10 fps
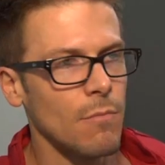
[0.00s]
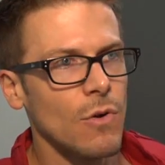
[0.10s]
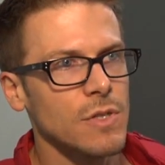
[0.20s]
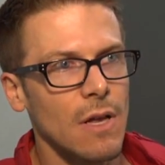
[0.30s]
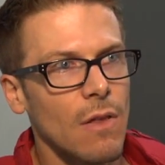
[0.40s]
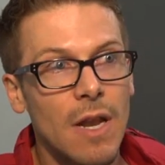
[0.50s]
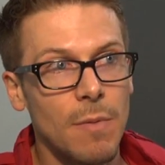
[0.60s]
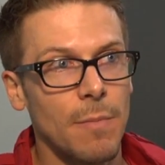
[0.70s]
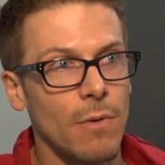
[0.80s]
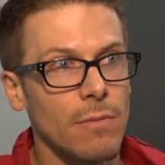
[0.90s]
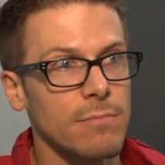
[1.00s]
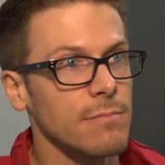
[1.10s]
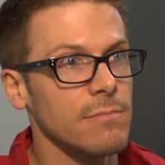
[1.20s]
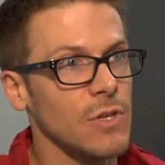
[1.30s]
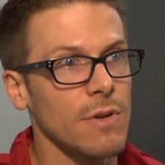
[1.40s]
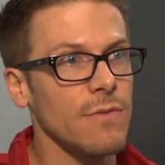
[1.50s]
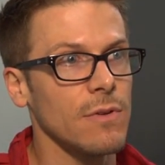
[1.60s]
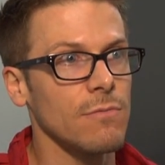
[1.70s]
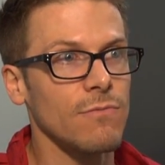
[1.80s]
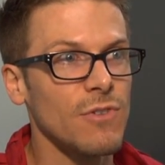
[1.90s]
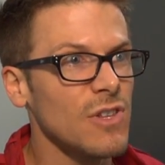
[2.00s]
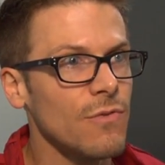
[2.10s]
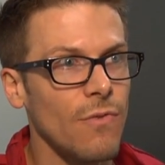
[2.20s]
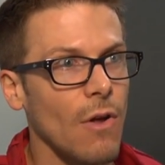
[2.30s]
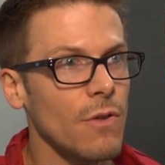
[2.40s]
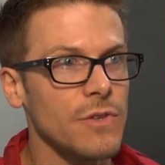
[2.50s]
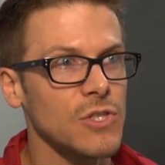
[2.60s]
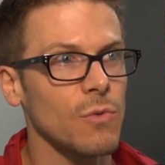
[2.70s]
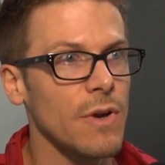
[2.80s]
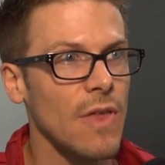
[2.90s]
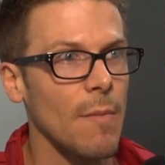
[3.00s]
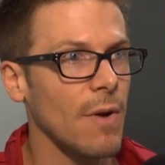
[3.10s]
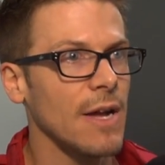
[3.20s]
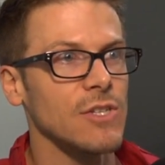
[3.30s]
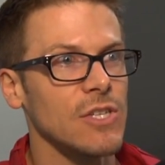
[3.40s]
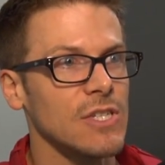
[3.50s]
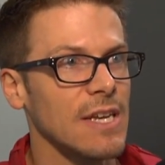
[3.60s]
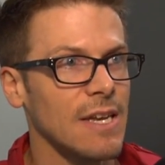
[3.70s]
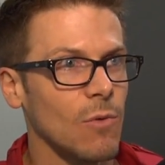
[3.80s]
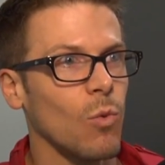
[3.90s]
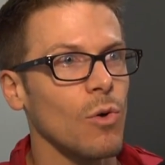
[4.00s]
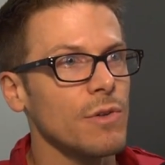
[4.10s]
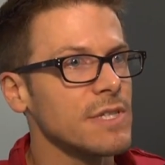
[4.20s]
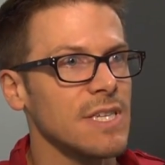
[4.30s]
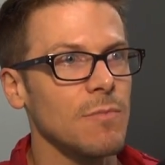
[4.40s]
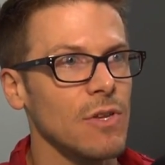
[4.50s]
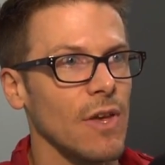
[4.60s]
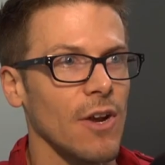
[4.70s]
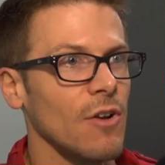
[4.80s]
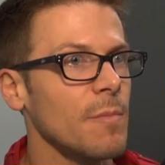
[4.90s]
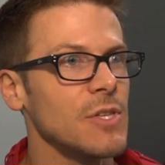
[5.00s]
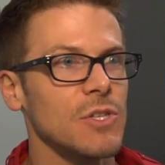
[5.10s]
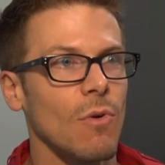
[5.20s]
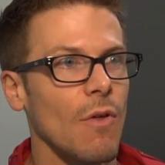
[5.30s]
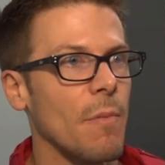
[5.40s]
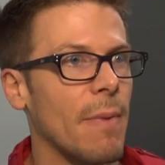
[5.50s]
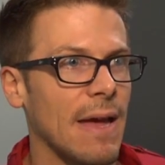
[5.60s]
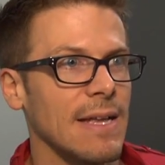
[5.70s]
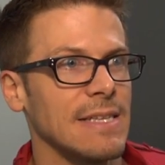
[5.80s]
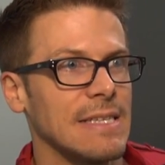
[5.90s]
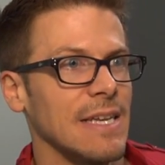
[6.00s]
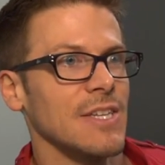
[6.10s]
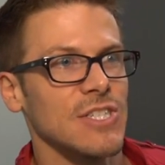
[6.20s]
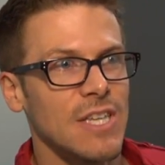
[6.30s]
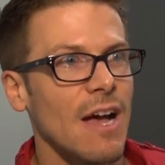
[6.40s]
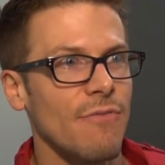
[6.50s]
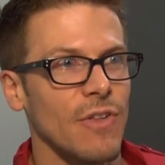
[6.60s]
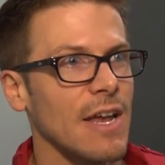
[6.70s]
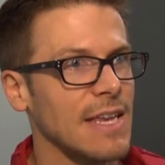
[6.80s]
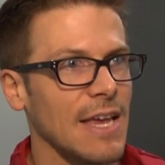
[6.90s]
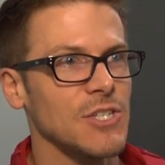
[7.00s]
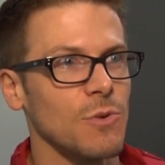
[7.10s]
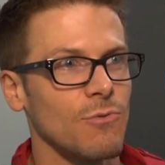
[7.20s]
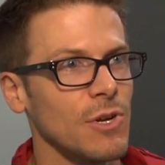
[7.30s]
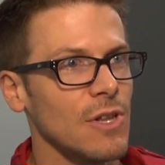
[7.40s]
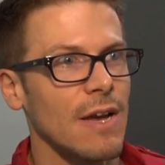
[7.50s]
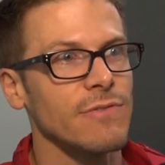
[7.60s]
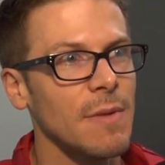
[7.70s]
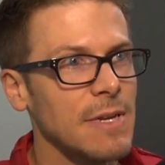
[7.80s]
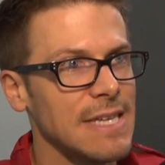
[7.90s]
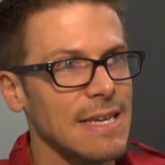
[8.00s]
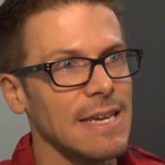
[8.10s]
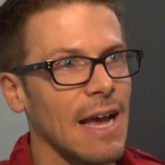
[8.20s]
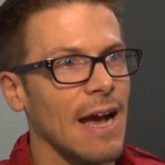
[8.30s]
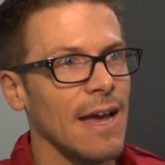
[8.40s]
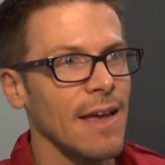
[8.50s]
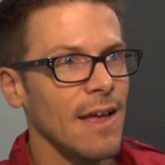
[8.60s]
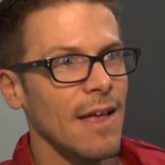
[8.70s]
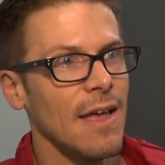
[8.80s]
a lot of people don't even really follow the story that much. It's like a world simulator. Let me do all the bad stuff that I can't do in real life. Let me take a guy